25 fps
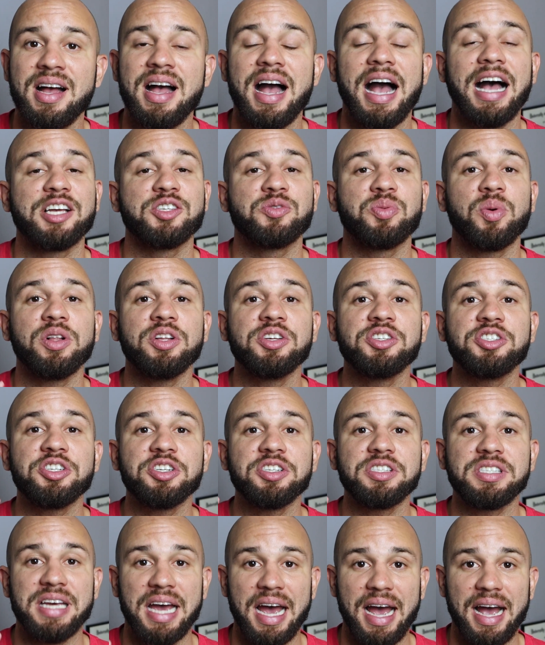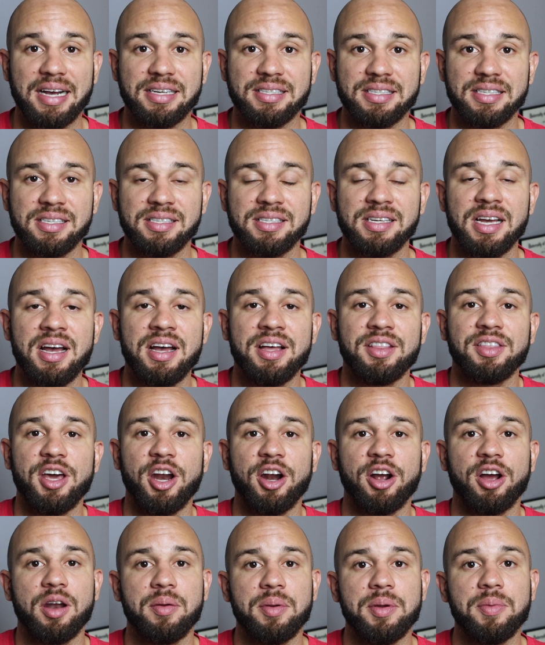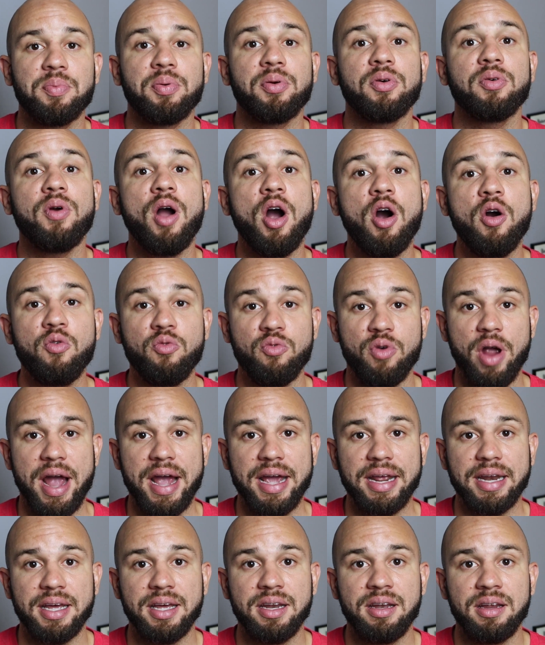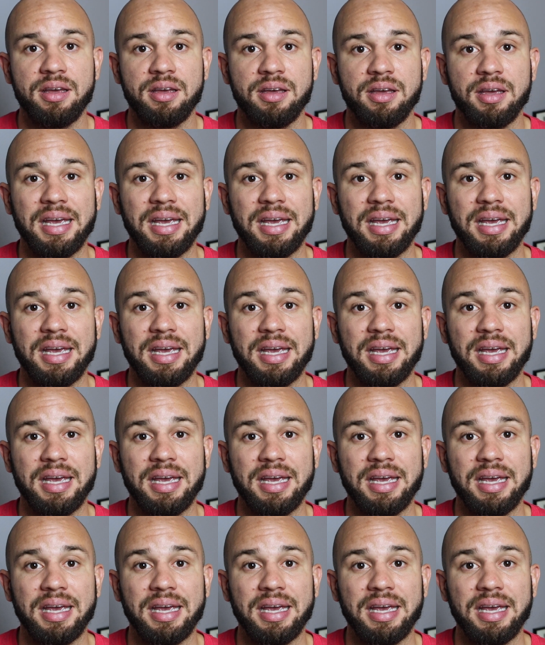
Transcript: as well as your taxes that are going to be prorated